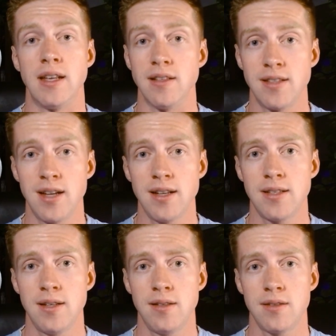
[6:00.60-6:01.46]

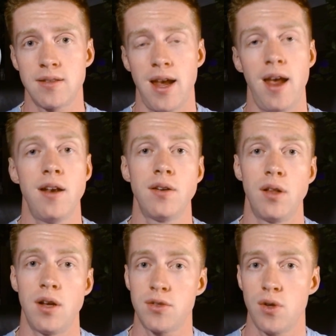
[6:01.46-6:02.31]
citizens and
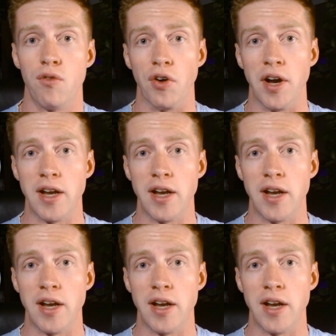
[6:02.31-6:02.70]
gloss over it.